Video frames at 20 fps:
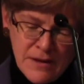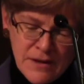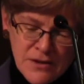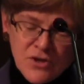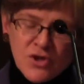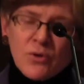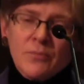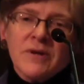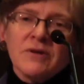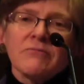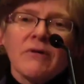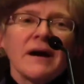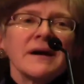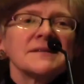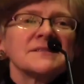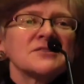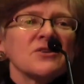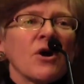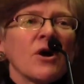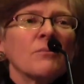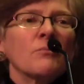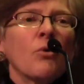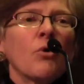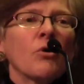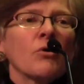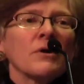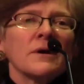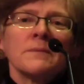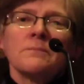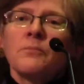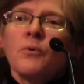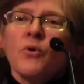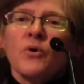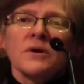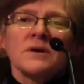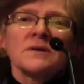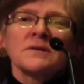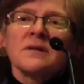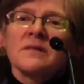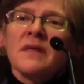Human rights are more
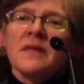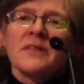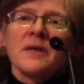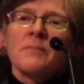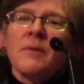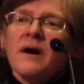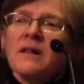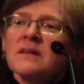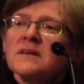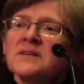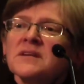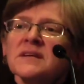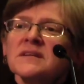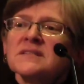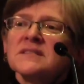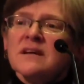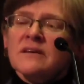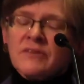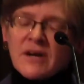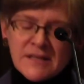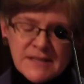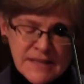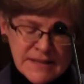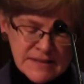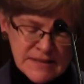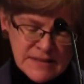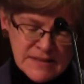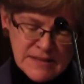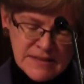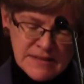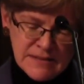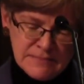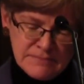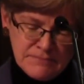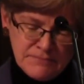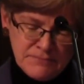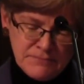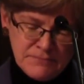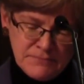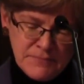important than the politics of identity,
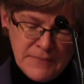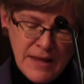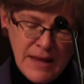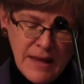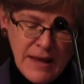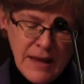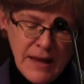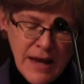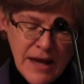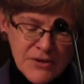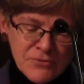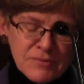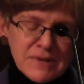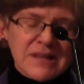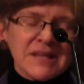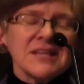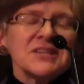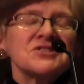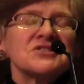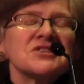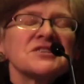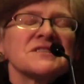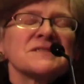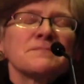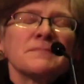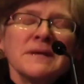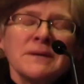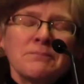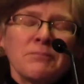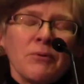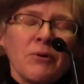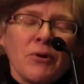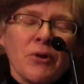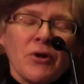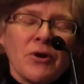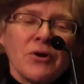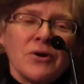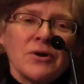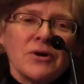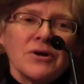and religious people
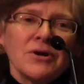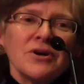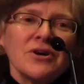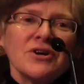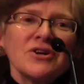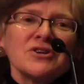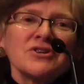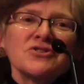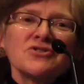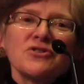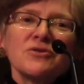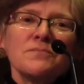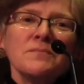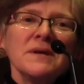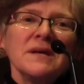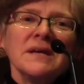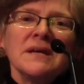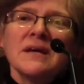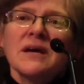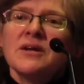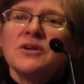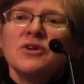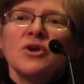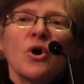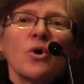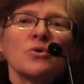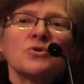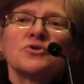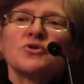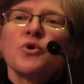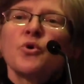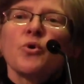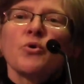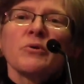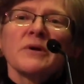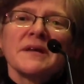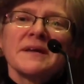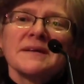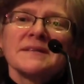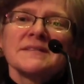should be
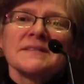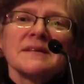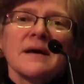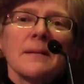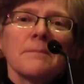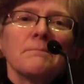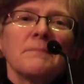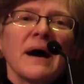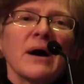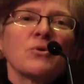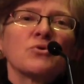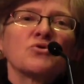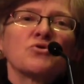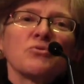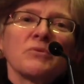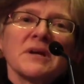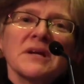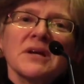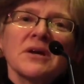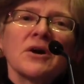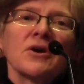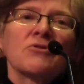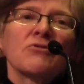notorious boundary